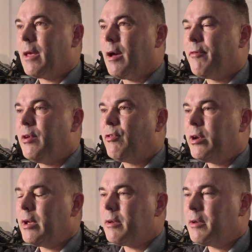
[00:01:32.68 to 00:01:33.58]
I've never
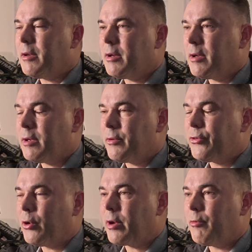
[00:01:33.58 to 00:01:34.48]
done
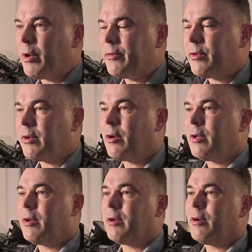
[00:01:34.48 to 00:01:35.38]
circuit racing
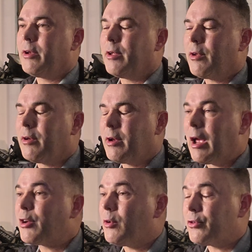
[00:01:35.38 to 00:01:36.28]
on an
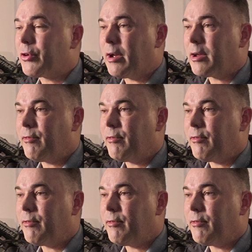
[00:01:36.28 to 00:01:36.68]
asphalt track.